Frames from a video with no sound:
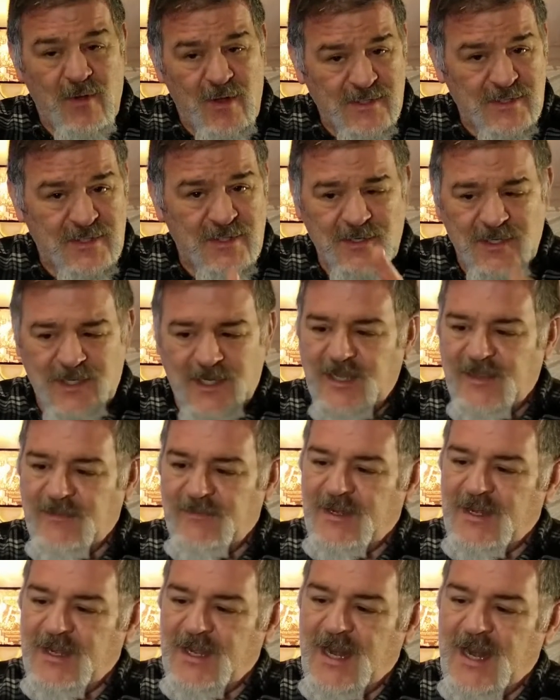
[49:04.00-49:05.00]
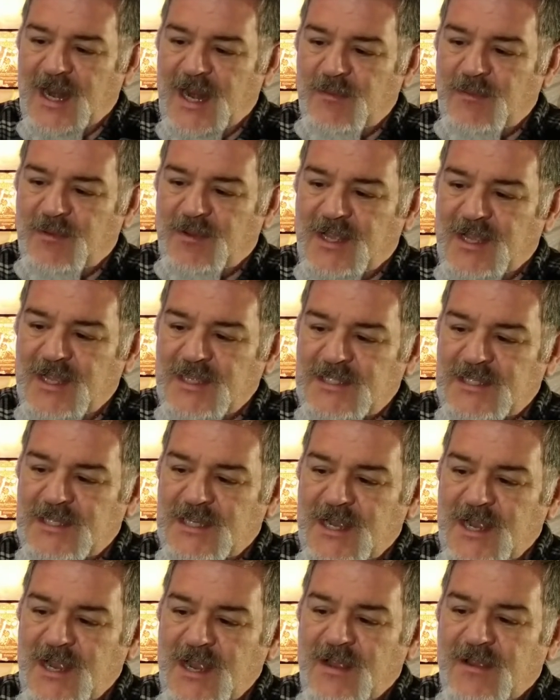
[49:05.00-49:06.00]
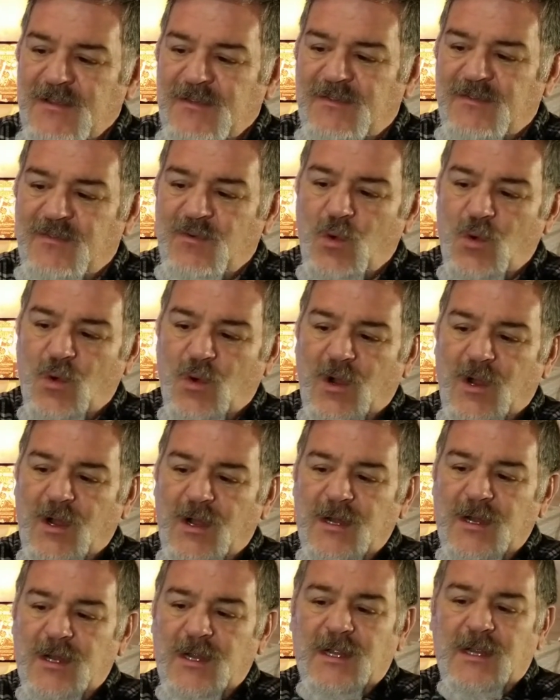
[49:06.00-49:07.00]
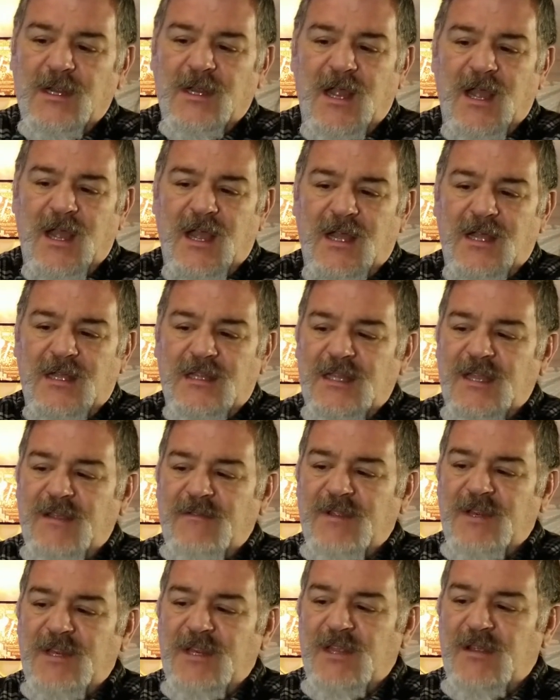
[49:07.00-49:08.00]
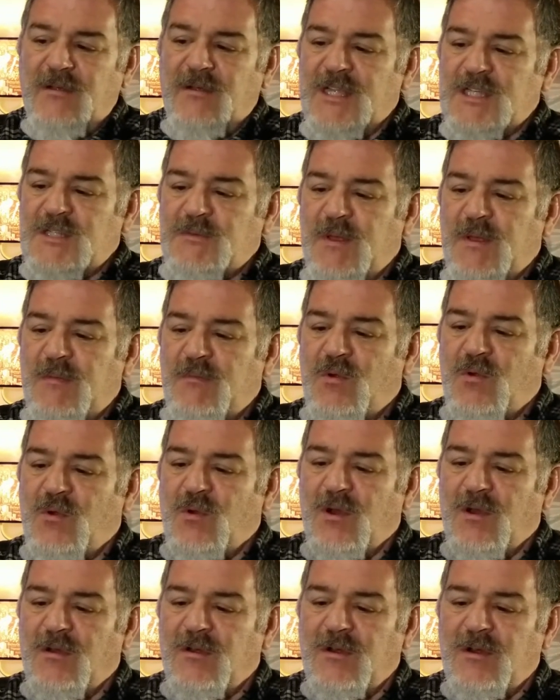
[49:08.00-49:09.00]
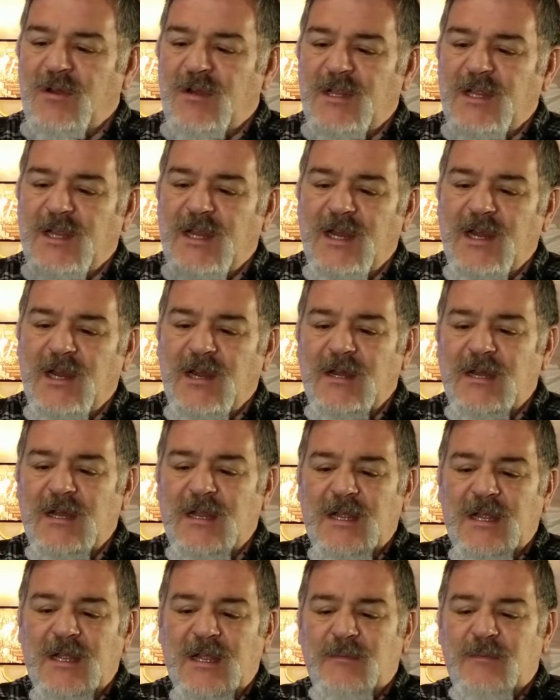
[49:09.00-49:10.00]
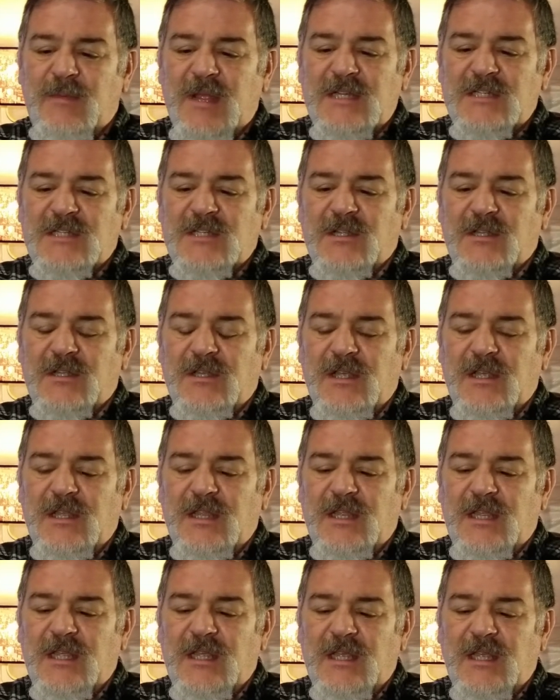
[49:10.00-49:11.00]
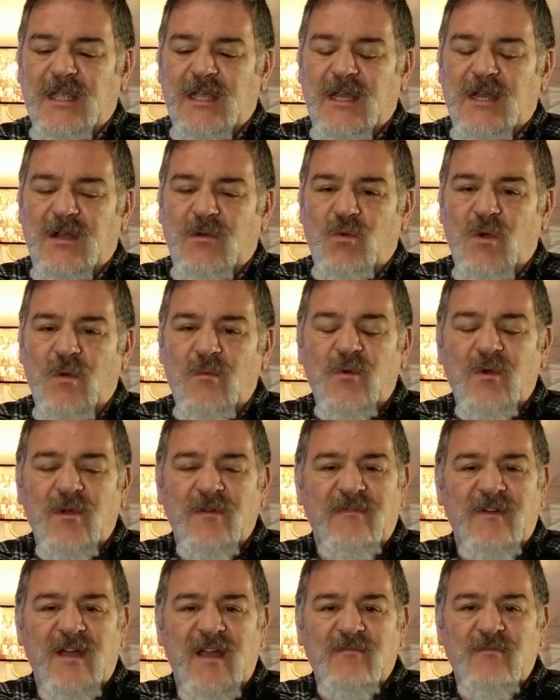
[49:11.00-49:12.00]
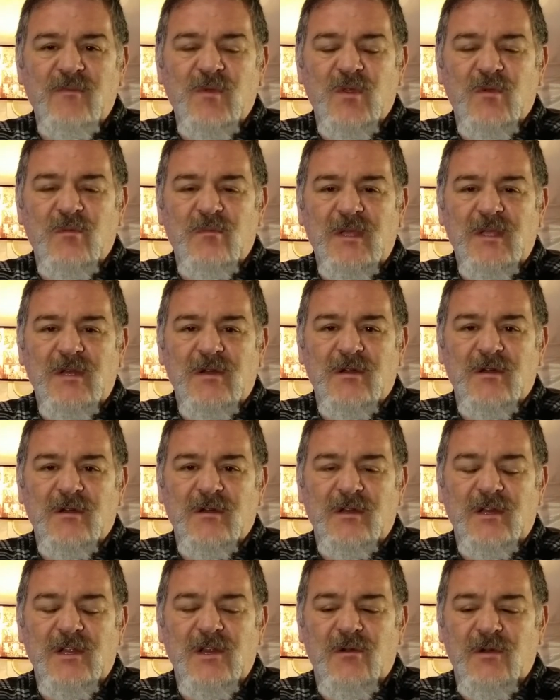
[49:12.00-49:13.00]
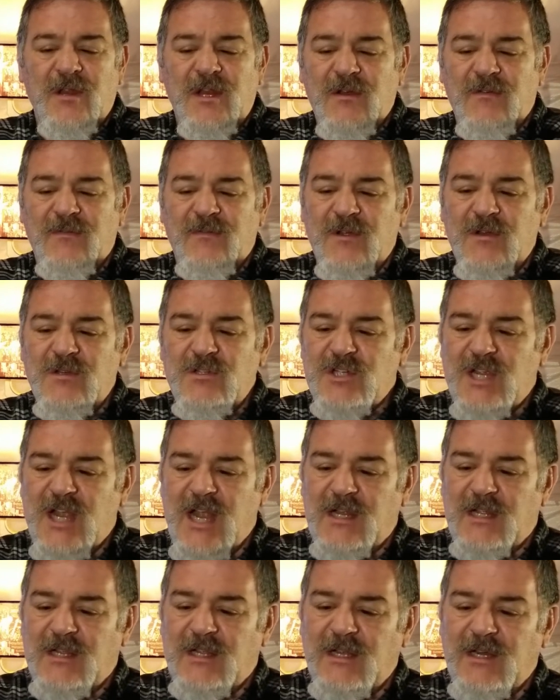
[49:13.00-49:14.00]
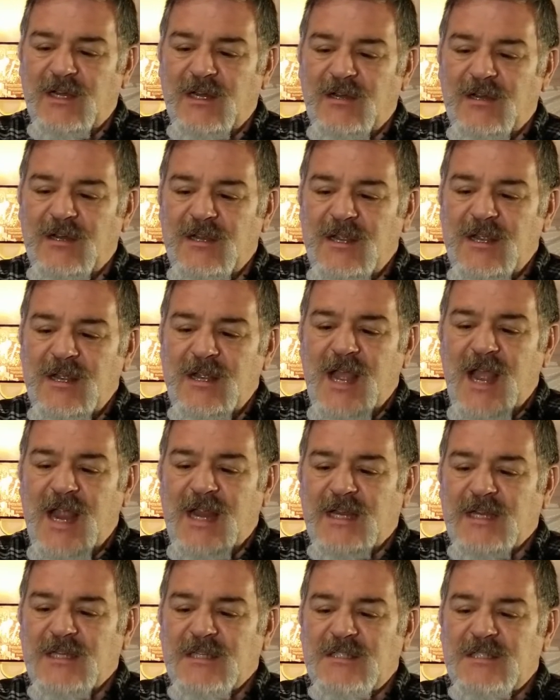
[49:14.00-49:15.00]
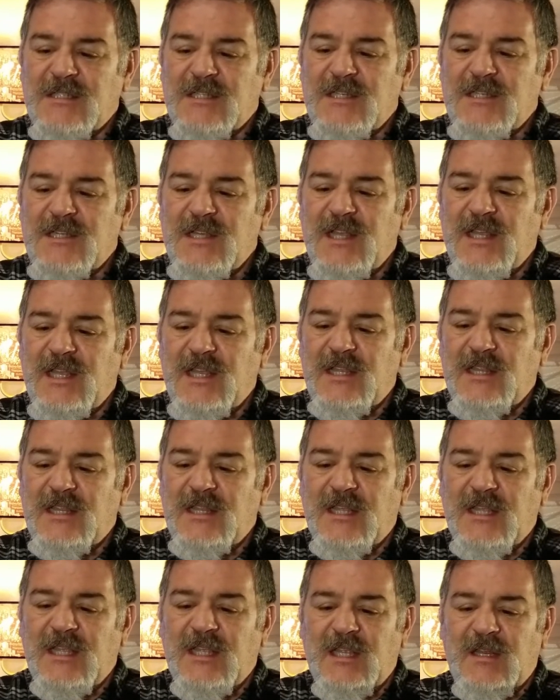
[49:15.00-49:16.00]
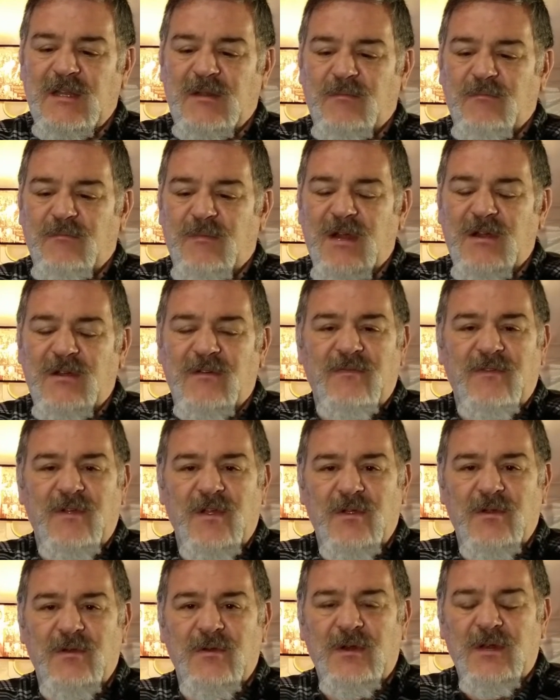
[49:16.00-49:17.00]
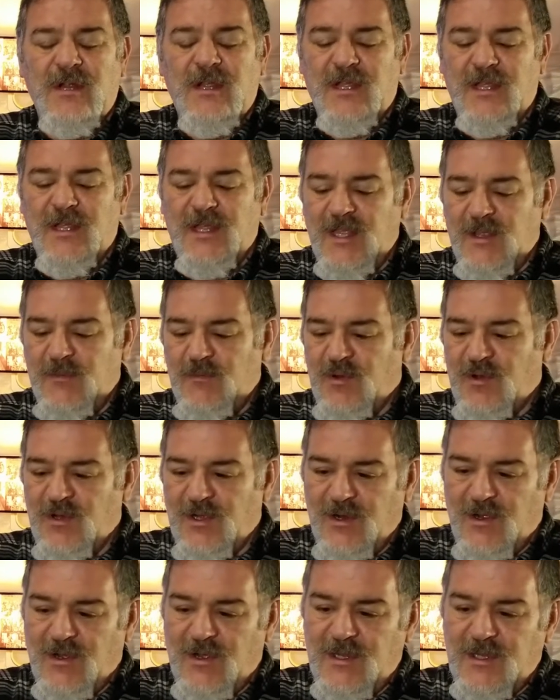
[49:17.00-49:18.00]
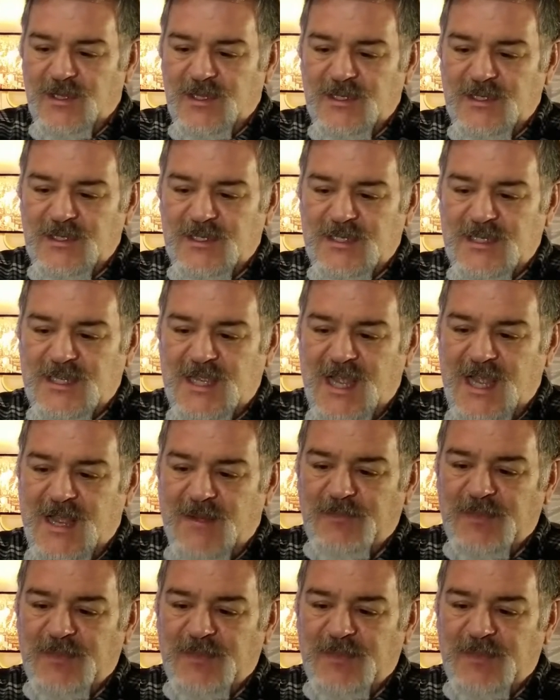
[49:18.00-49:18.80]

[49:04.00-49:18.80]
going to give it an A+ for leaving the USB port clear, basically the 1.5 millimeter, earphone jack clear. I can see the microphone input on the top,